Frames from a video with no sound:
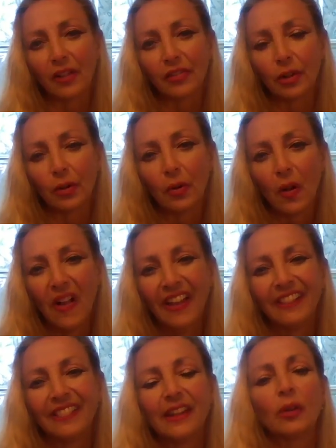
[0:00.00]
a half ago,
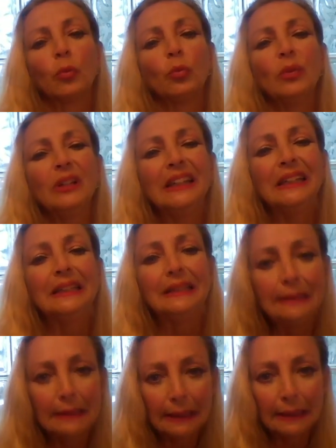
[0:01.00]
that it really
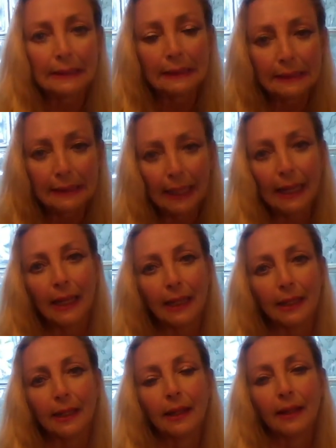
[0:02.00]
did
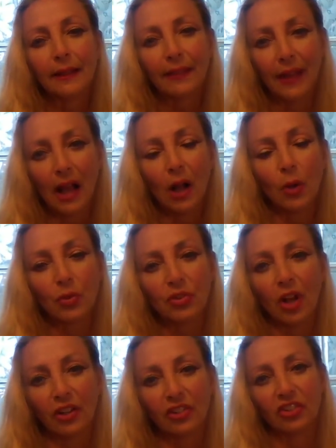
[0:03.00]
contain the house,
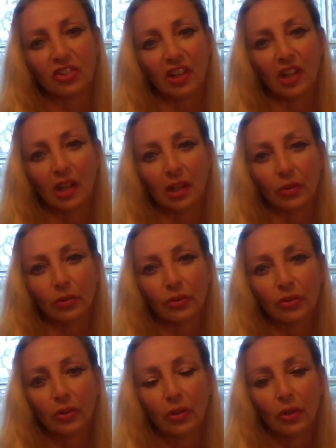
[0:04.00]
not just the acres.